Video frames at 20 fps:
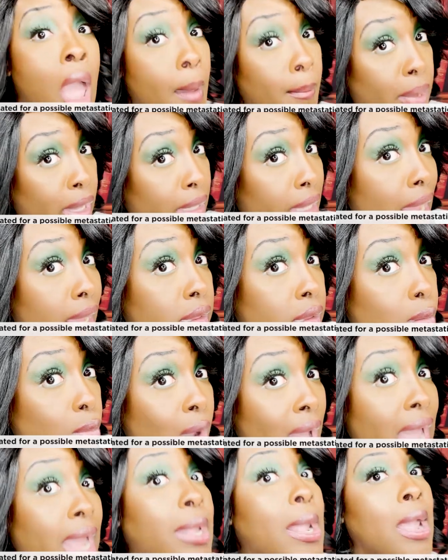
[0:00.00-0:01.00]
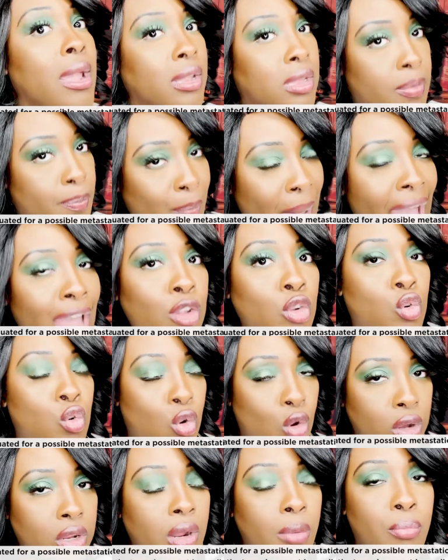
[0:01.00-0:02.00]
But guess what? Spinal
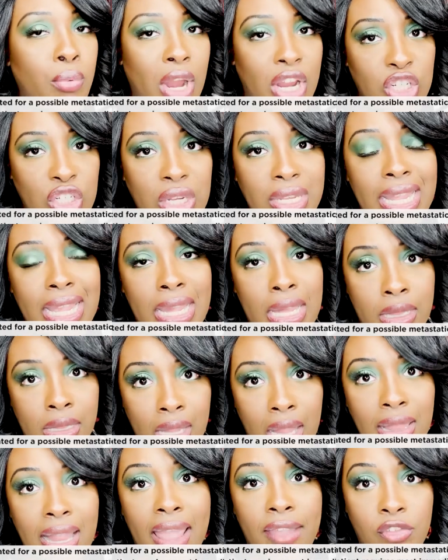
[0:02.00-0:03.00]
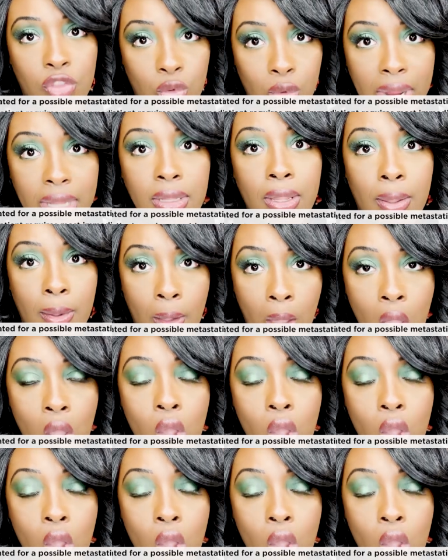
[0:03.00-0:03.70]
cord compression is life-threatening.